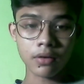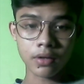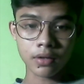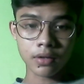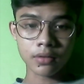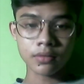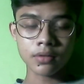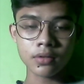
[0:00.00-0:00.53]

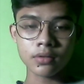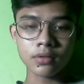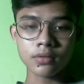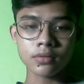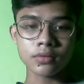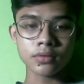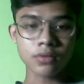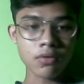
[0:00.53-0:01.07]
So
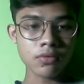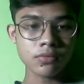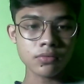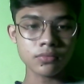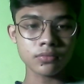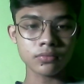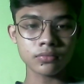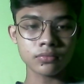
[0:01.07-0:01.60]

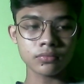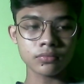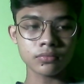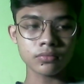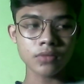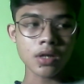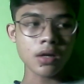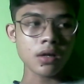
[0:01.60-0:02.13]

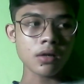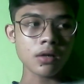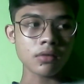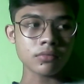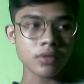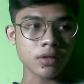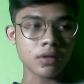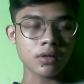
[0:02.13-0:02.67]
the
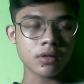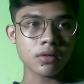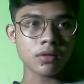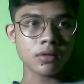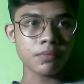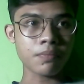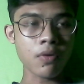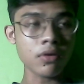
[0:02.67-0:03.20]
policy
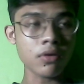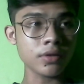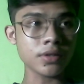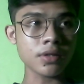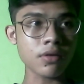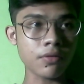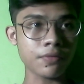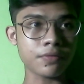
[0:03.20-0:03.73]
of
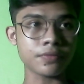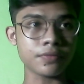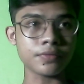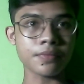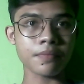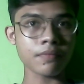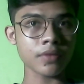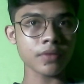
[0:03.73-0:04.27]
these
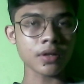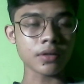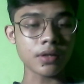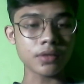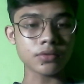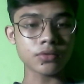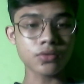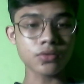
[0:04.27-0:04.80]
two
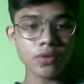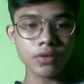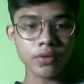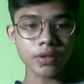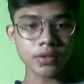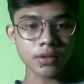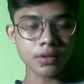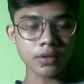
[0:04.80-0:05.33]
education is
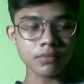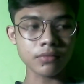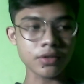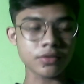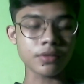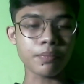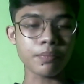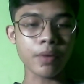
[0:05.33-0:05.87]
depends
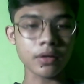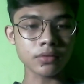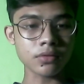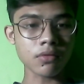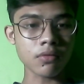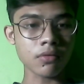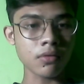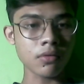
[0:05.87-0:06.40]

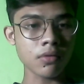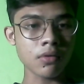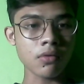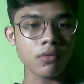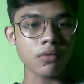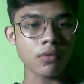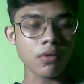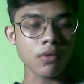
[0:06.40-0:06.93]
of the
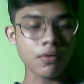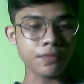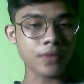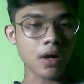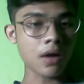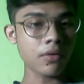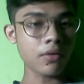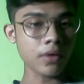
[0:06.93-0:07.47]
area or
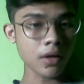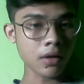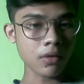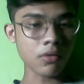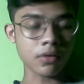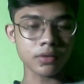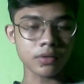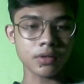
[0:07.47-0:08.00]
the area
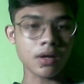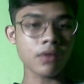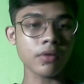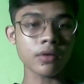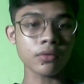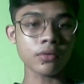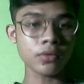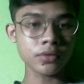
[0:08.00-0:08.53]
rules of
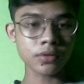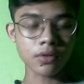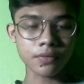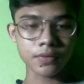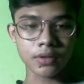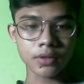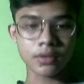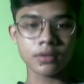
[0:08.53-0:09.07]
the
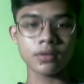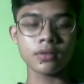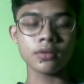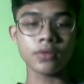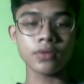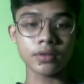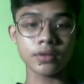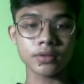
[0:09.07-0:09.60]
United States
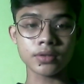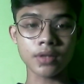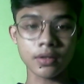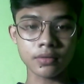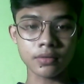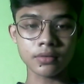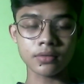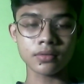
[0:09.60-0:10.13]

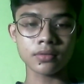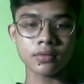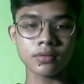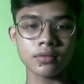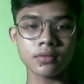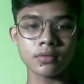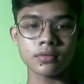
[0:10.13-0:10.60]
area.